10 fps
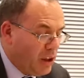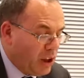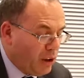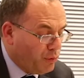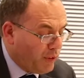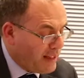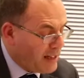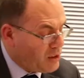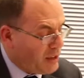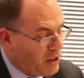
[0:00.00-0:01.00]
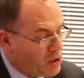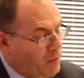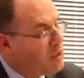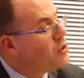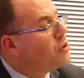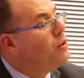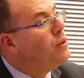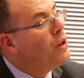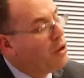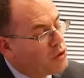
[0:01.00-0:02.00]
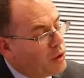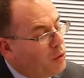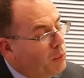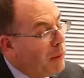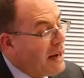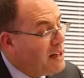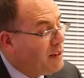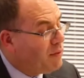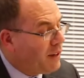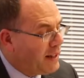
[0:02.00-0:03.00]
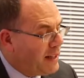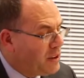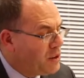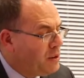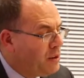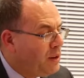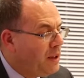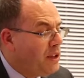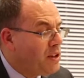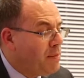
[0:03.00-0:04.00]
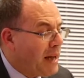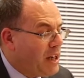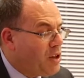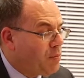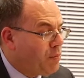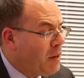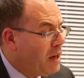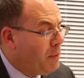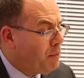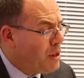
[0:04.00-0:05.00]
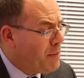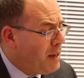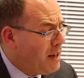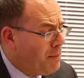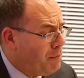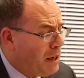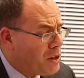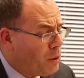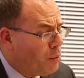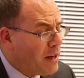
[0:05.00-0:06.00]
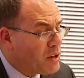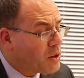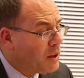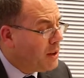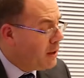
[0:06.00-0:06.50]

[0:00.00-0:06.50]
co-financing instruments, so-called blended finance, to manage political risk.